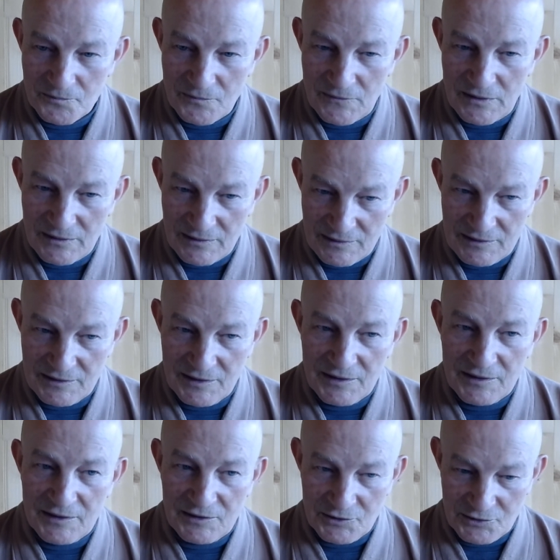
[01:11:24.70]

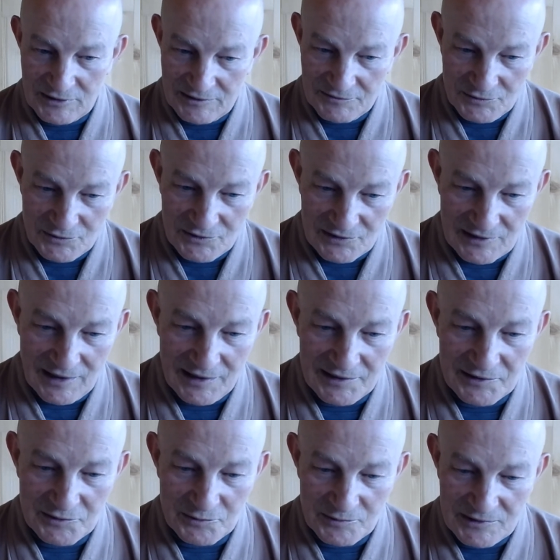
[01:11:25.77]
You have to
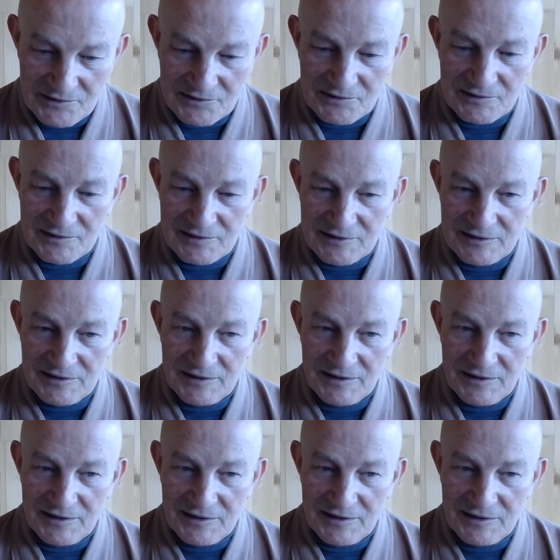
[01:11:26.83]
start with the